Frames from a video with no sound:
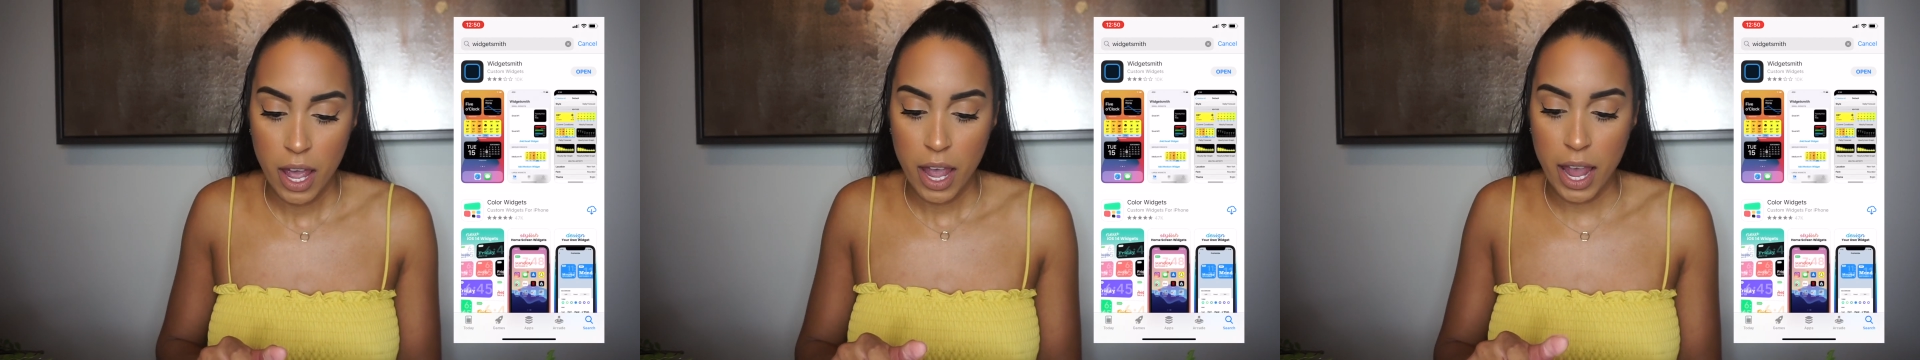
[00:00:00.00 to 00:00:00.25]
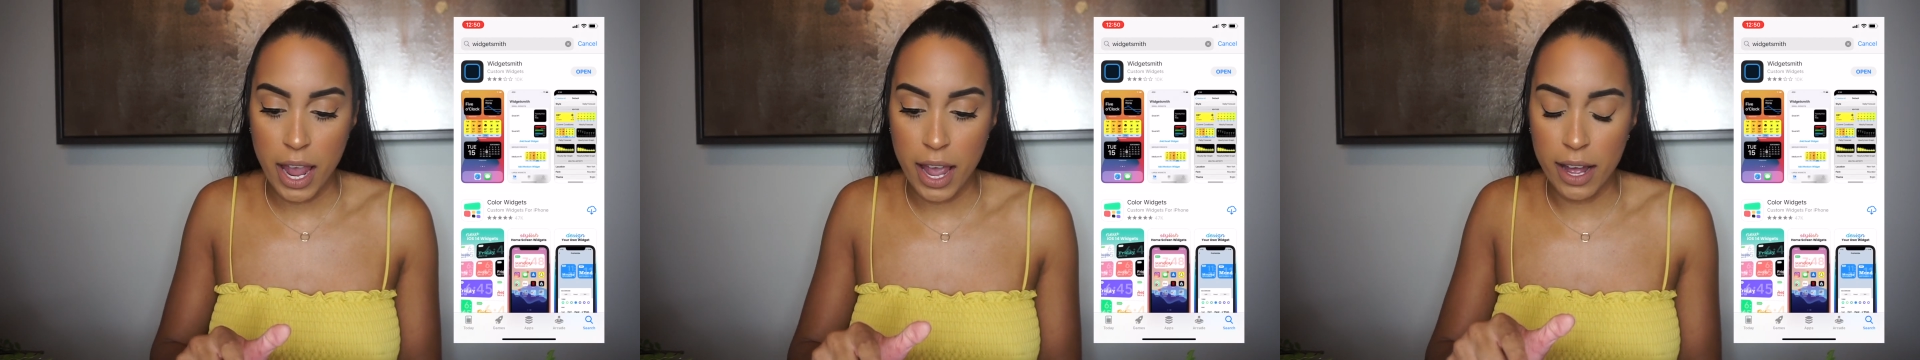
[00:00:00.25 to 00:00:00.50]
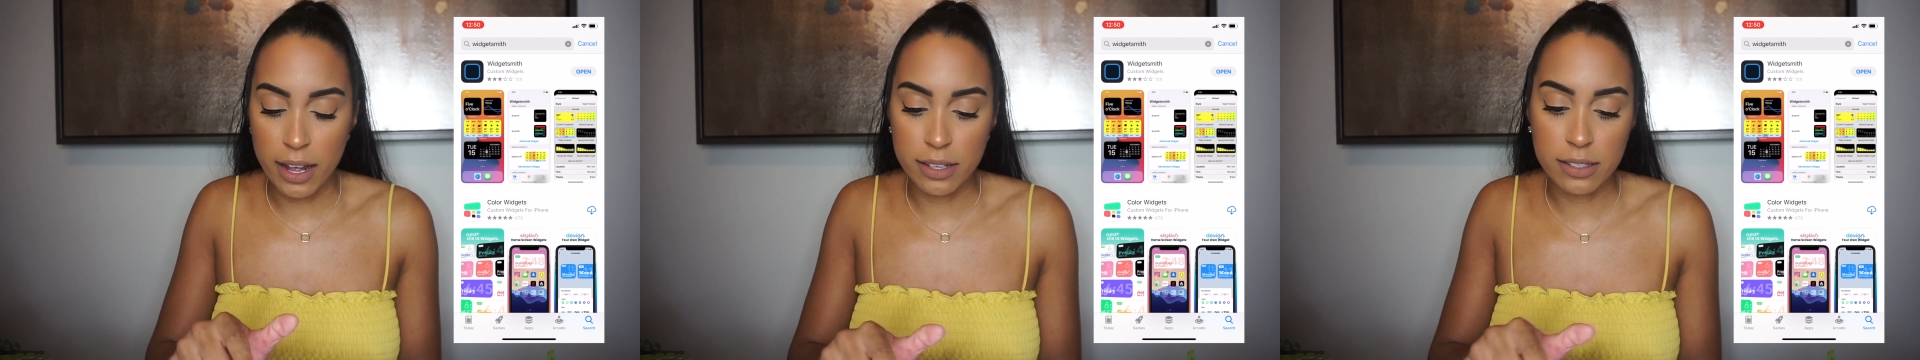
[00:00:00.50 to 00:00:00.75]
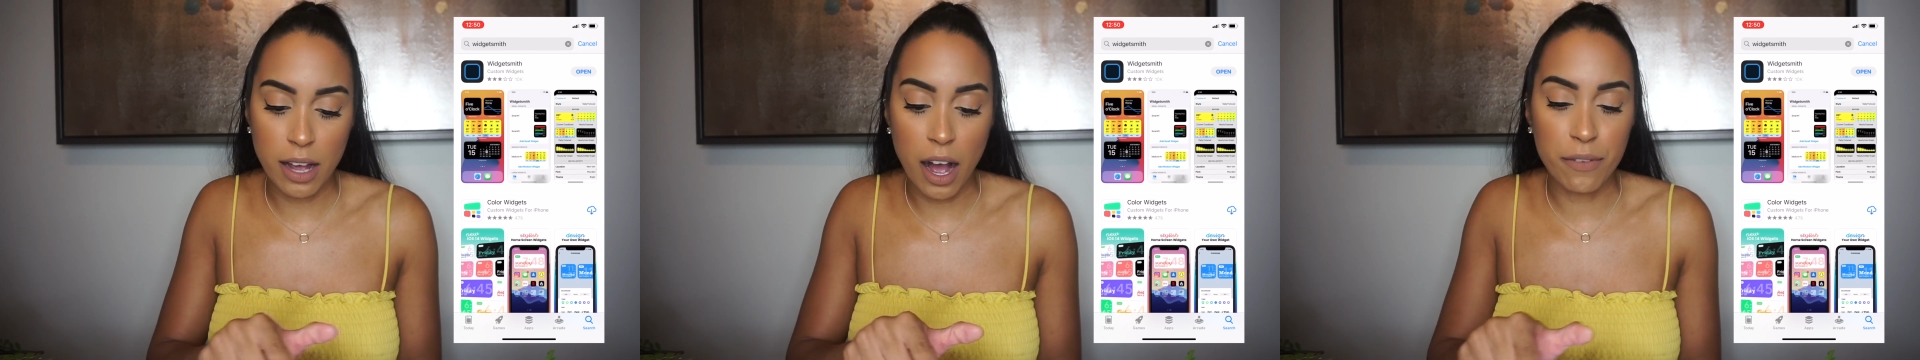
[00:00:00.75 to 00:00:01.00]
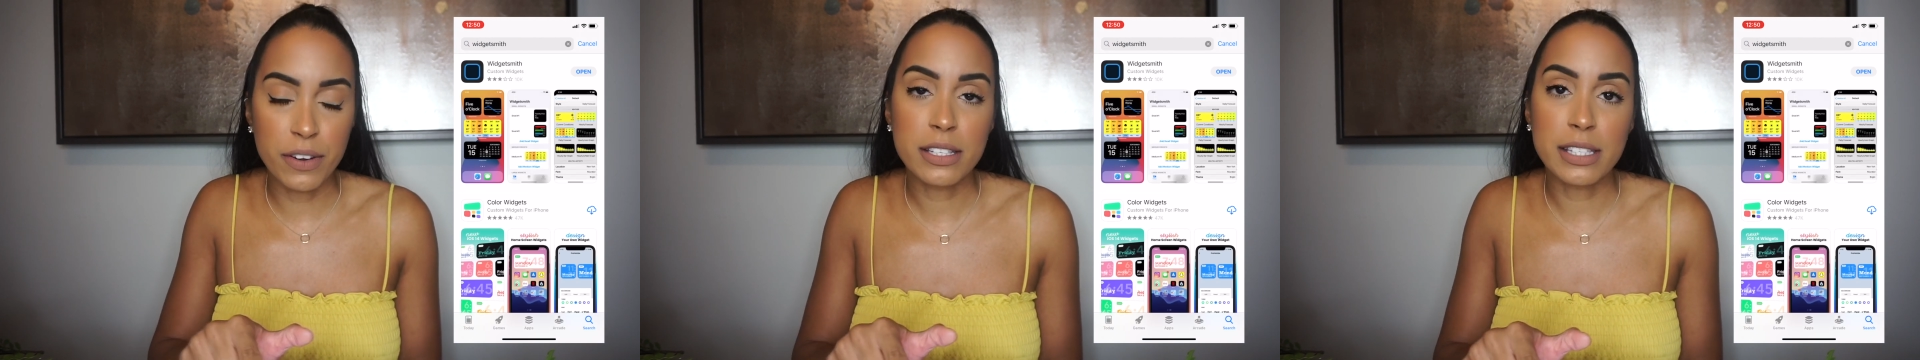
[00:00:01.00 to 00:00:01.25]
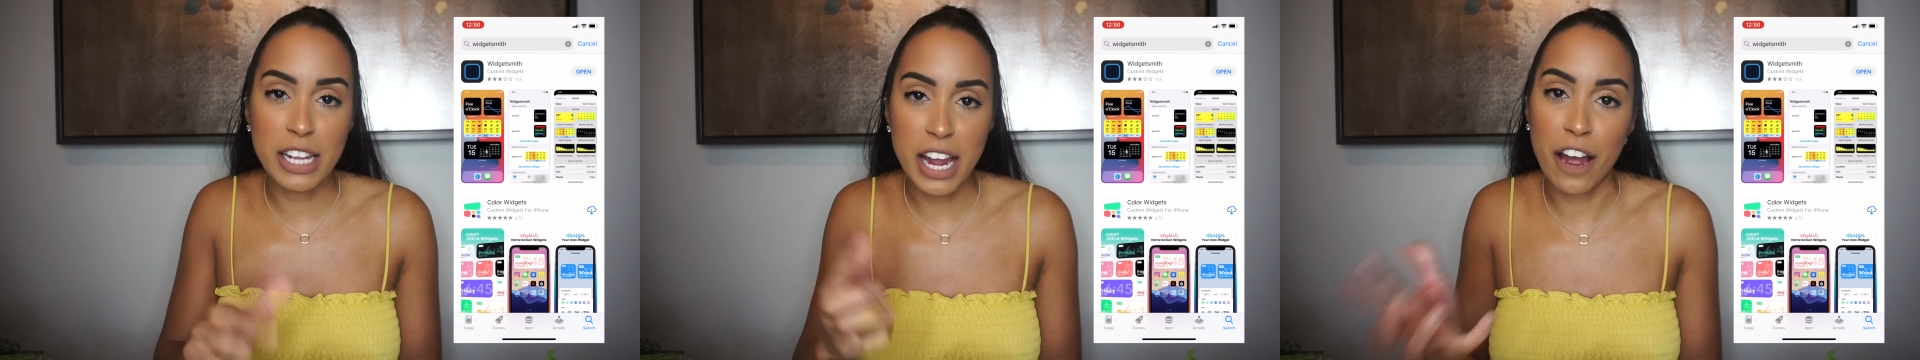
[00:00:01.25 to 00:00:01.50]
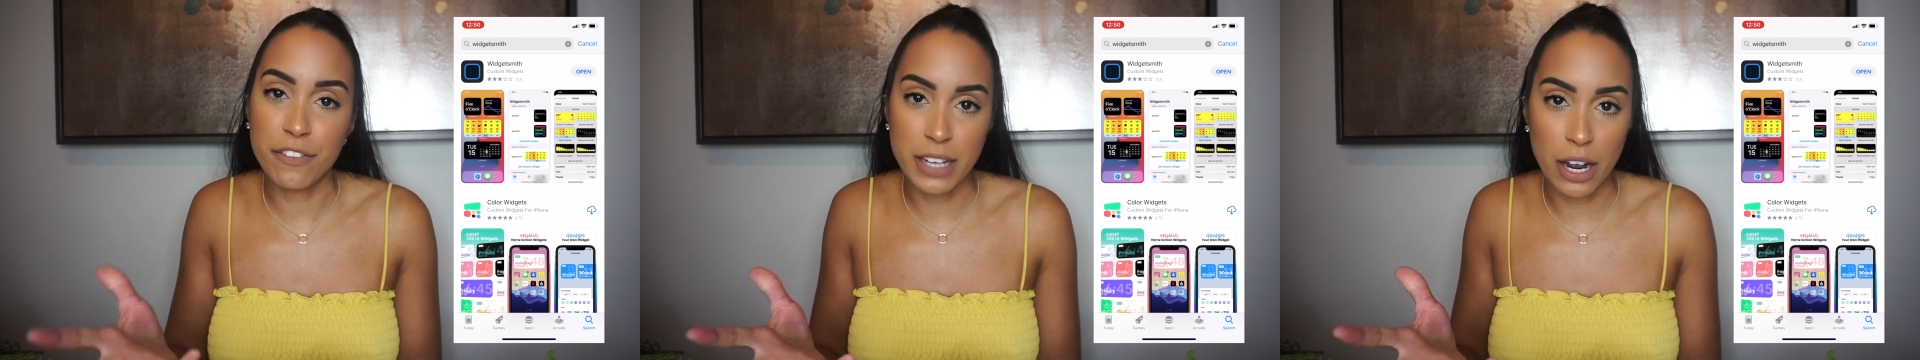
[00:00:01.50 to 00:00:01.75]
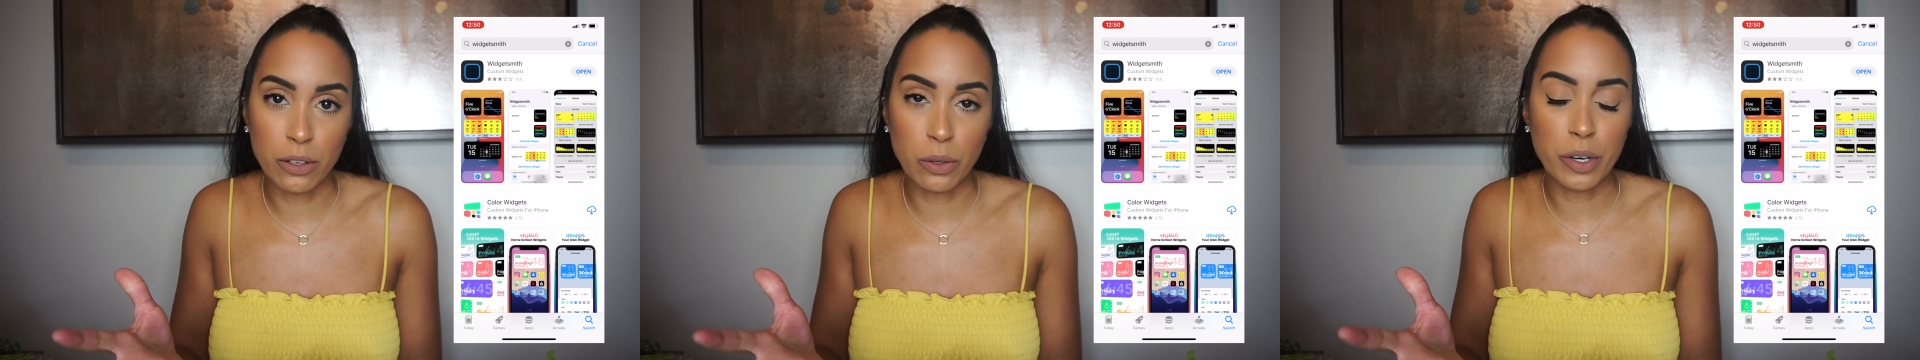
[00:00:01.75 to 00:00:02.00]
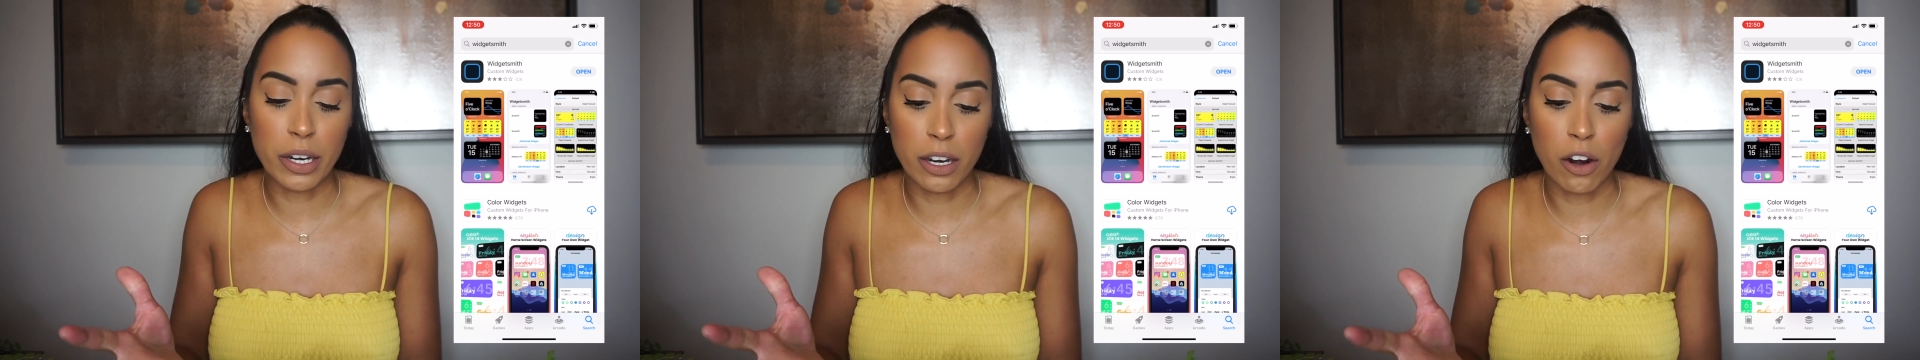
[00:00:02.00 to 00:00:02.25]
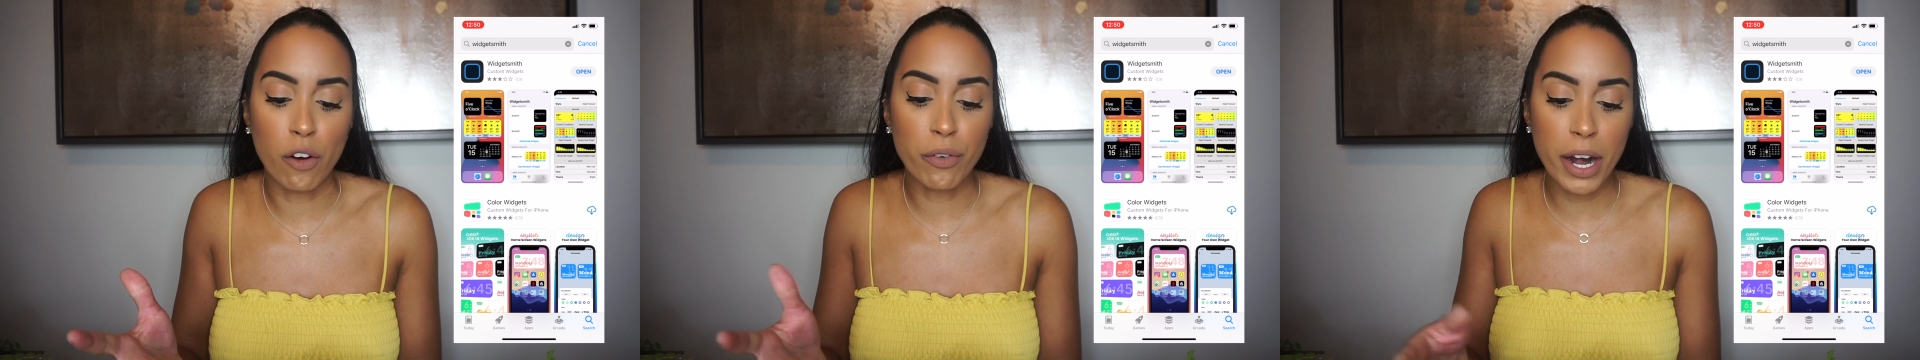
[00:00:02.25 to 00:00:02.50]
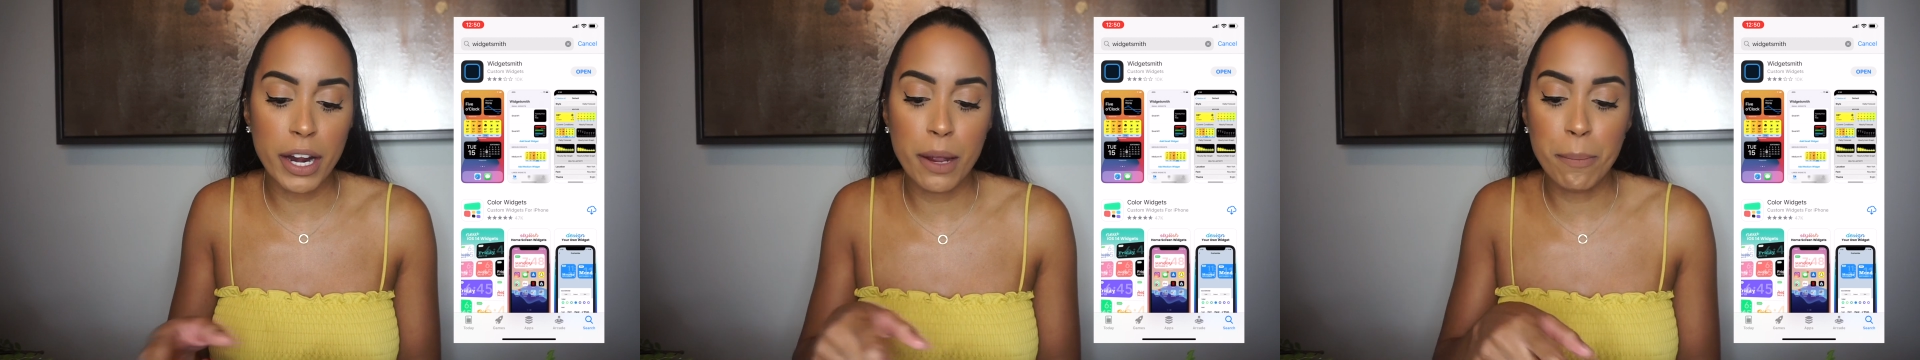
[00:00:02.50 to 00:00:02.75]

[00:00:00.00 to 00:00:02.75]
And obviously I've downloaded it already,